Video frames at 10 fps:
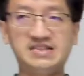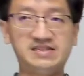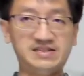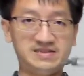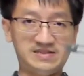
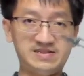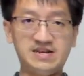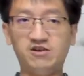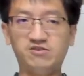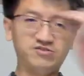is the
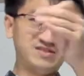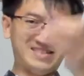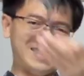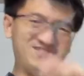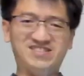Cl, although this
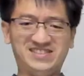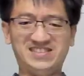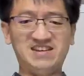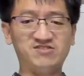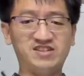is not the
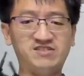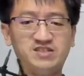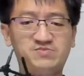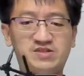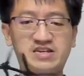Cl. Okay, I'll
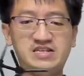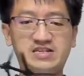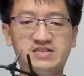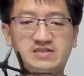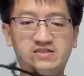just pretend that
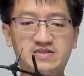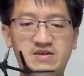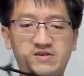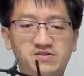this is a Cl.